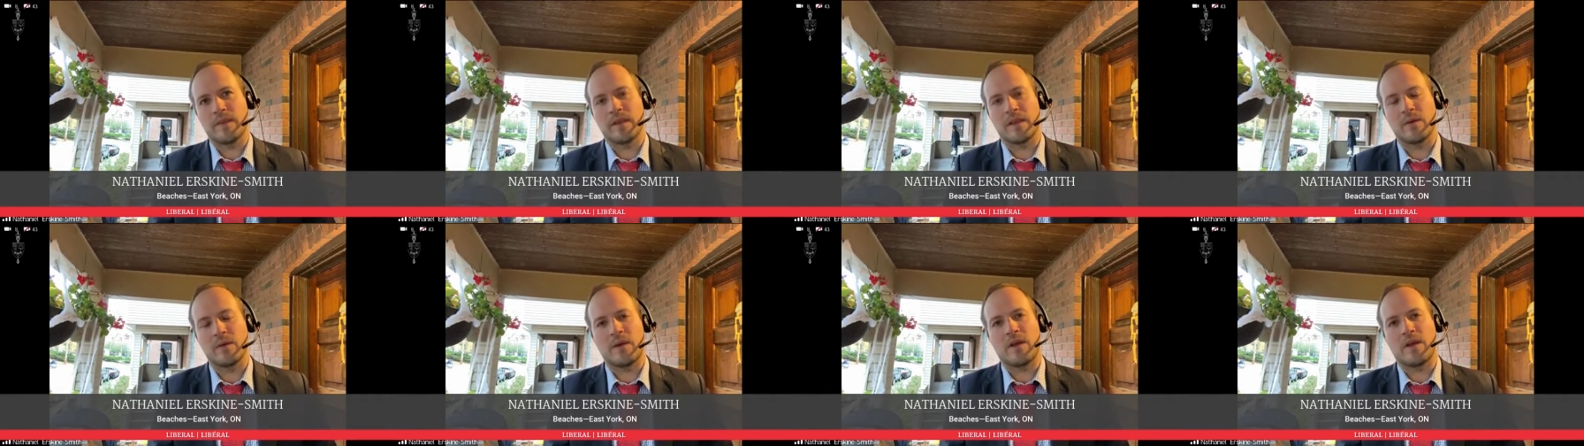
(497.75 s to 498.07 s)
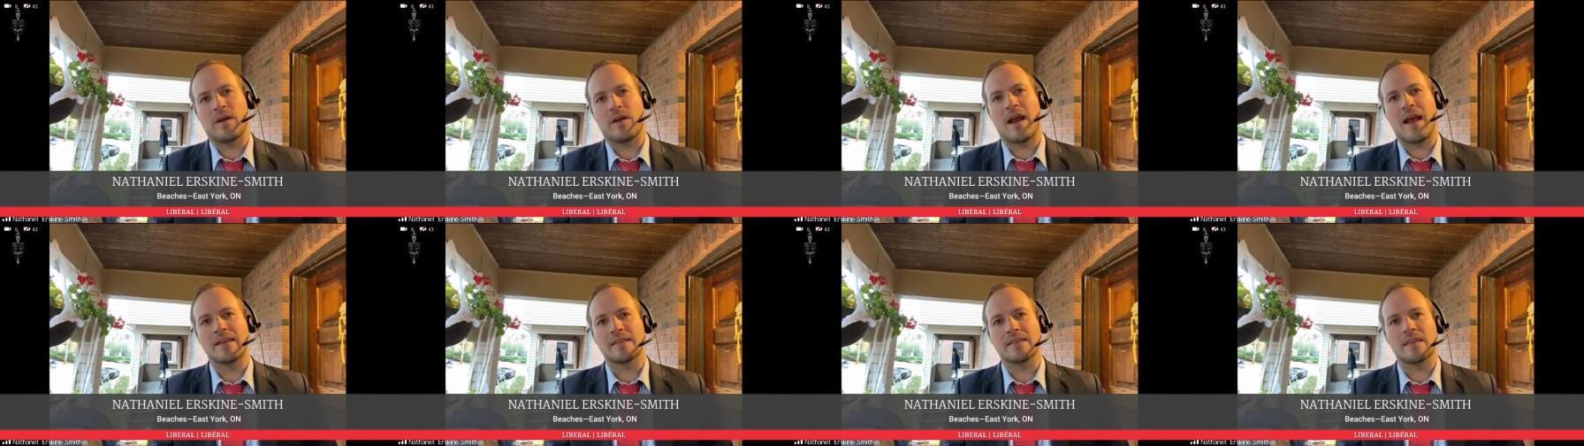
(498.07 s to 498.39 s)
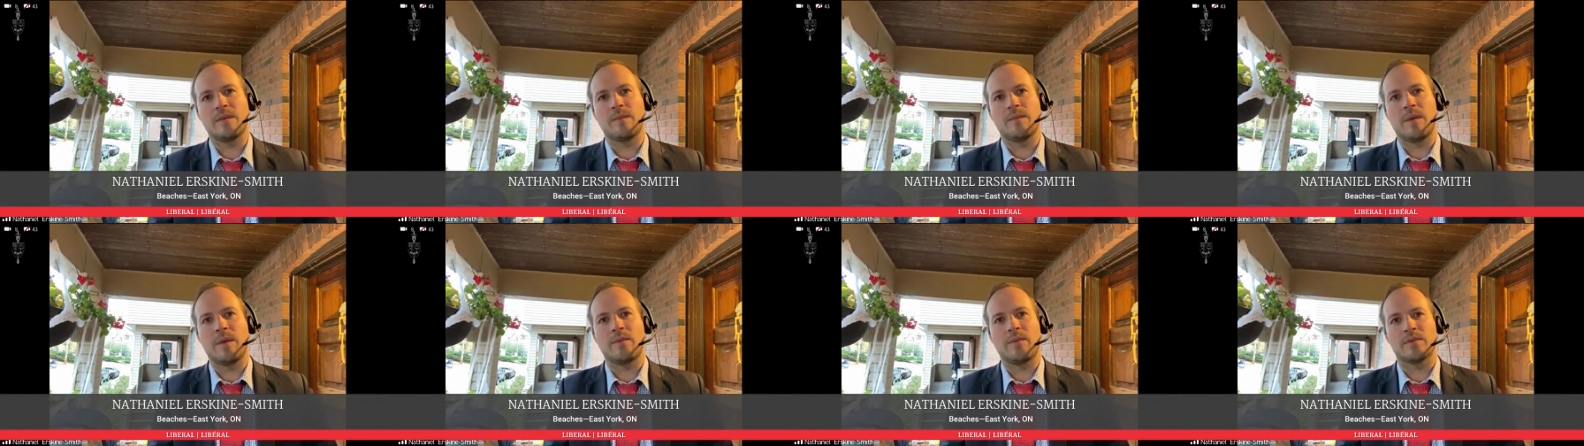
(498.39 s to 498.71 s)
that we are
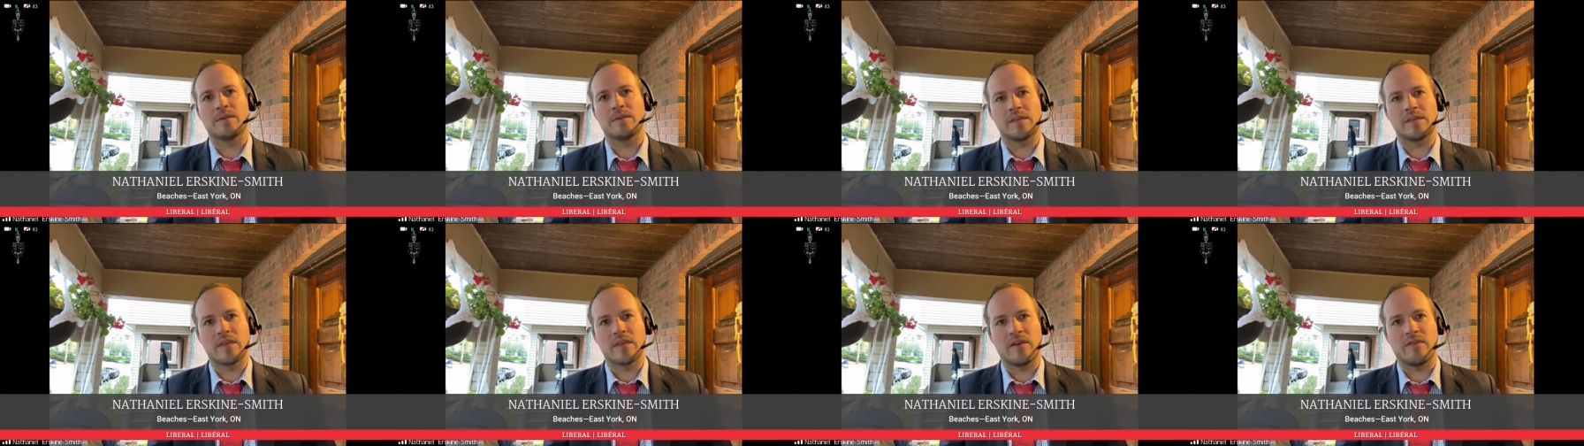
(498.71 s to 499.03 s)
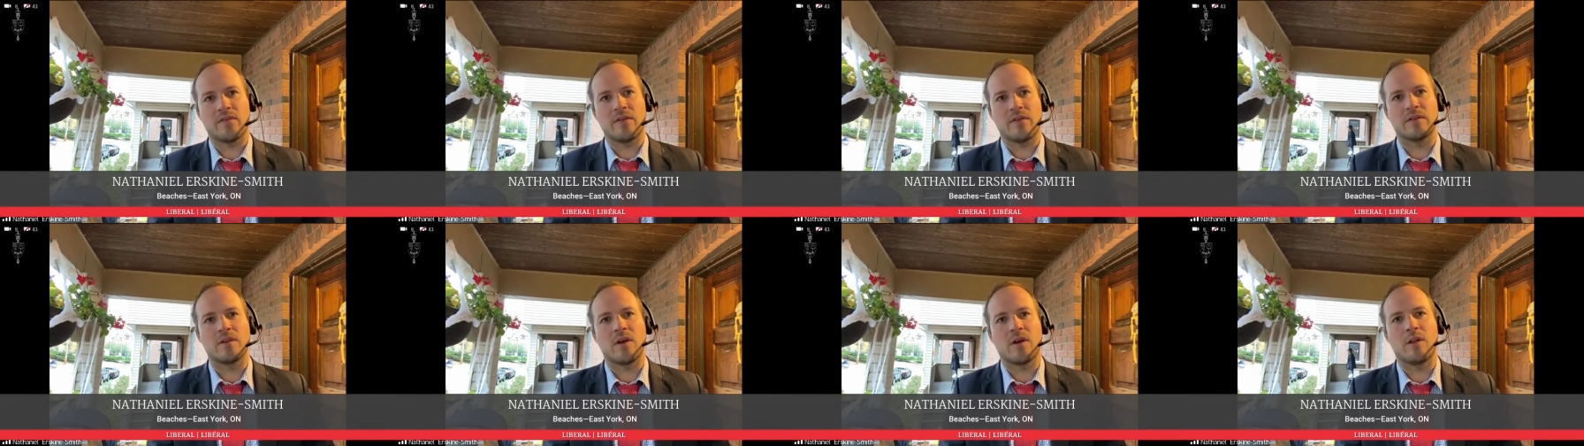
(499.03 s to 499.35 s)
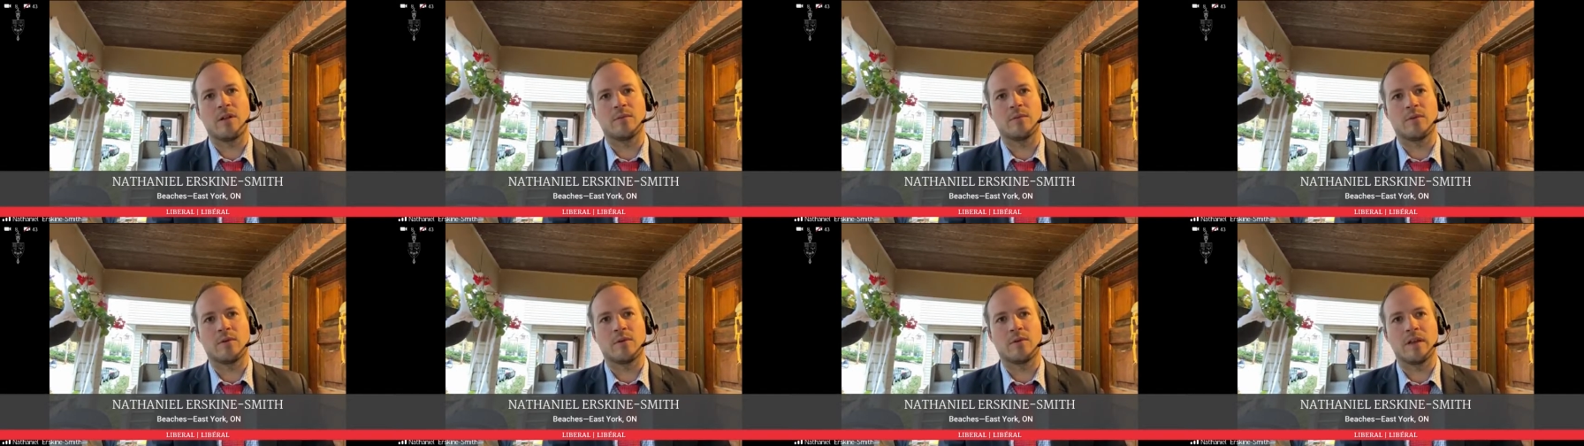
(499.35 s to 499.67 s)
asking people to suffer
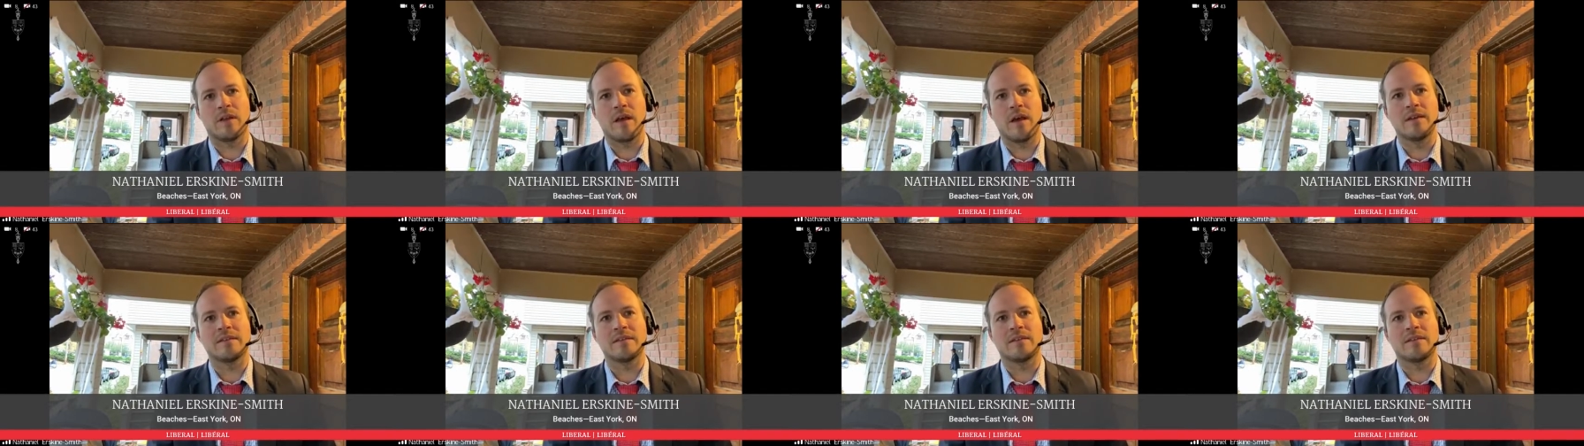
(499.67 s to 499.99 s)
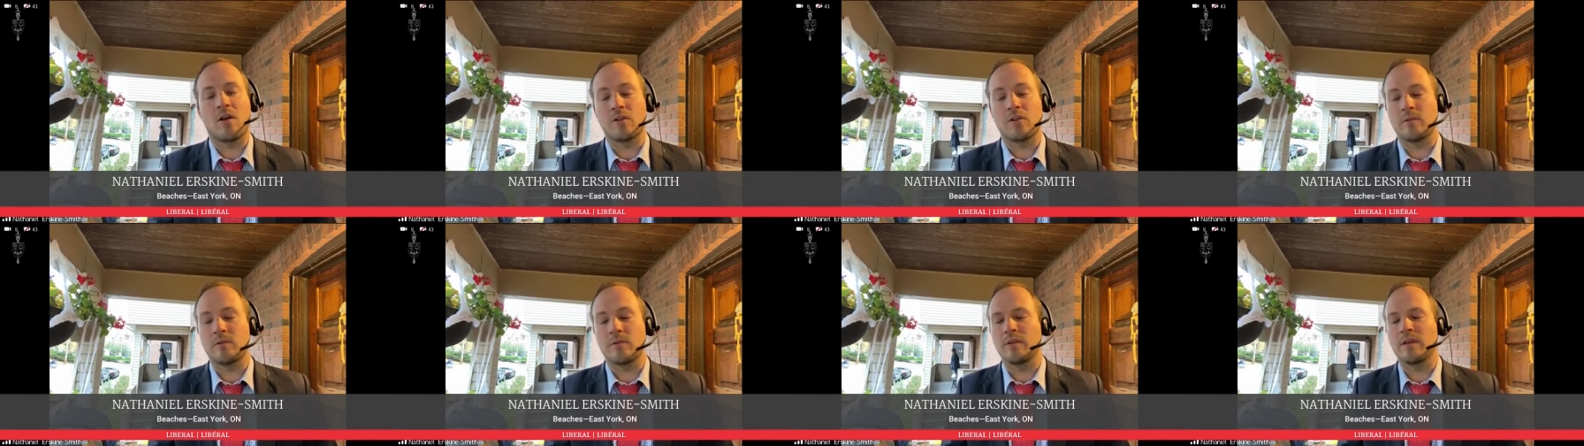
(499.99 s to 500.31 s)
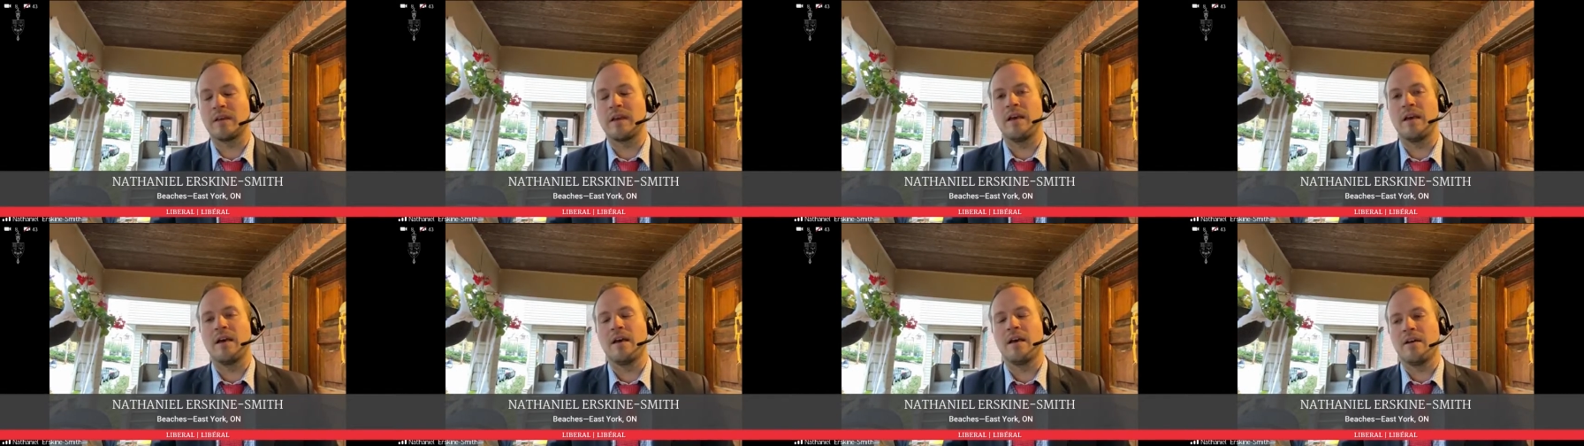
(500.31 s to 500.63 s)

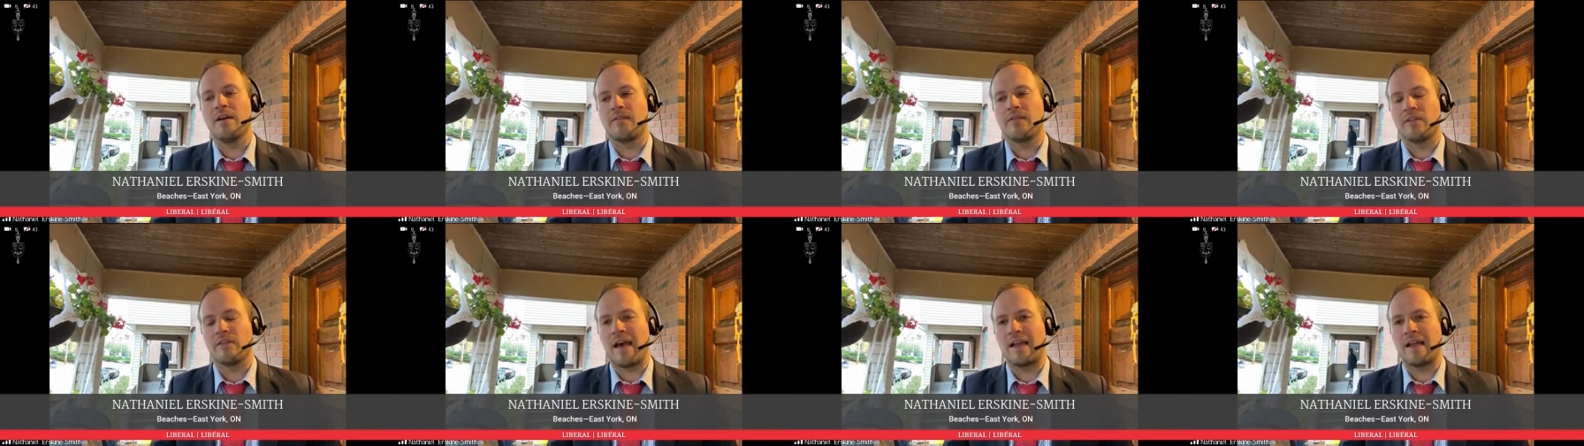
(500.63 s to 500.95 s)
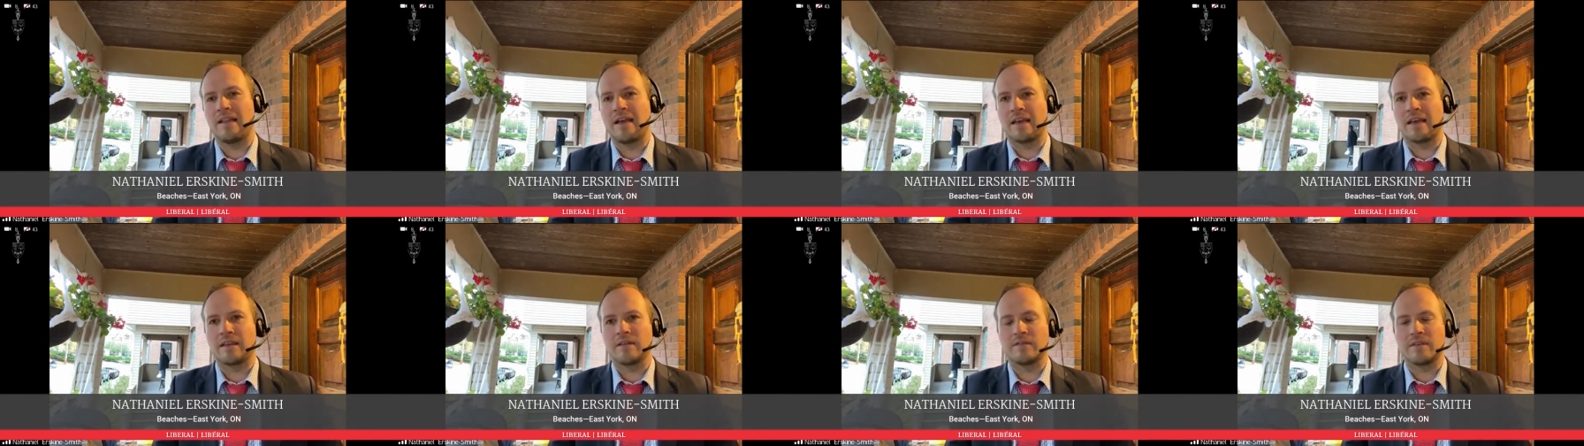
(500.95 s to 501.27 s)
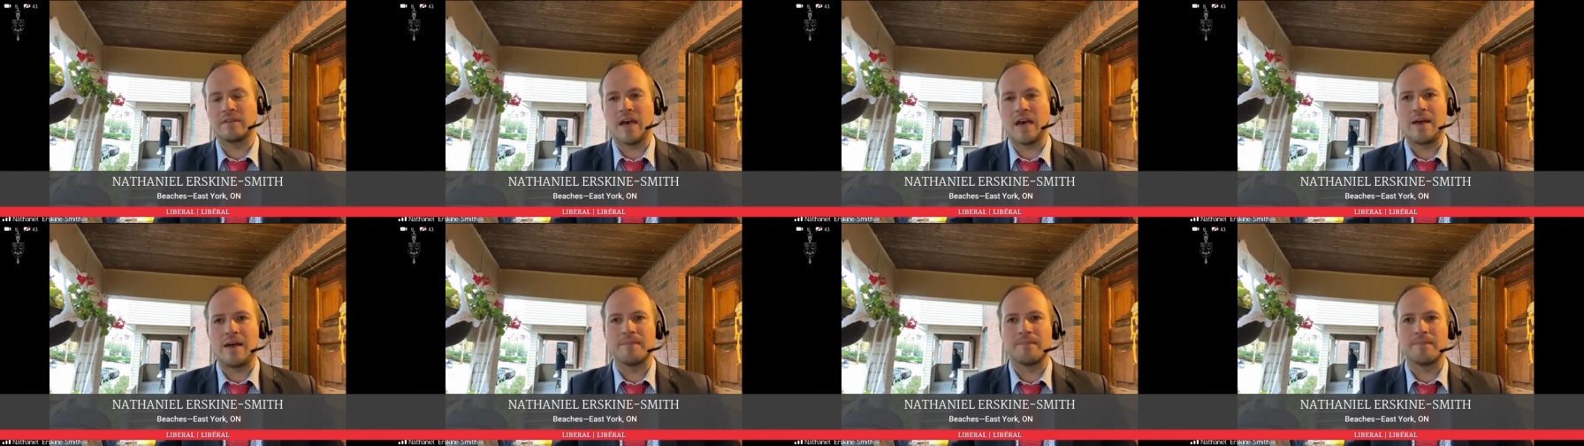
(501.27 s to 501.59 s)
intolerably for that length of
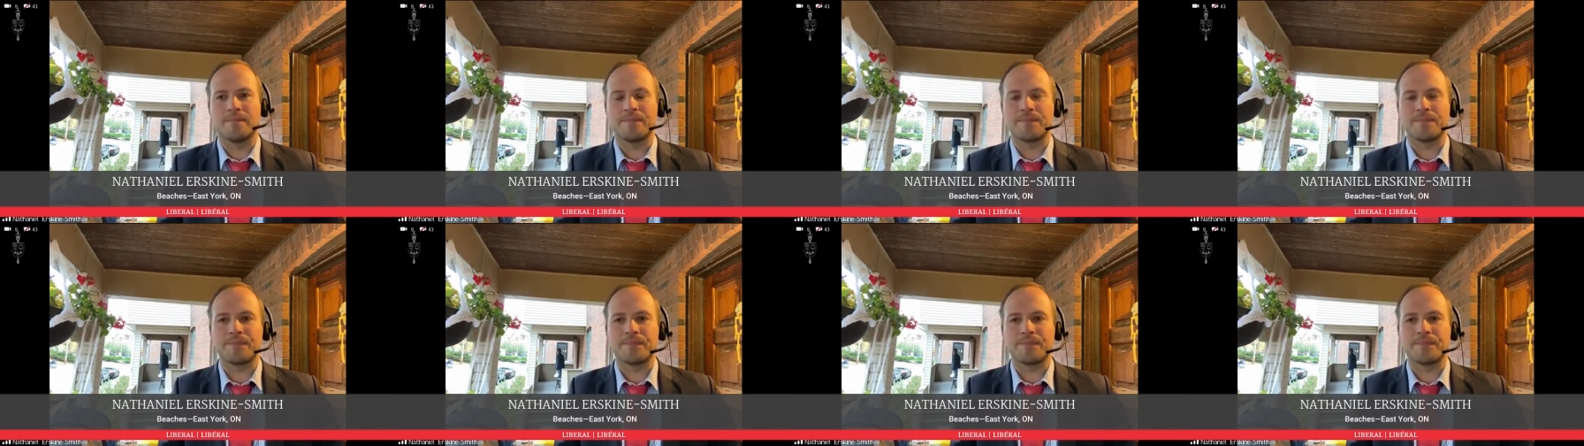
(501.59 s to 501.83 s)
time.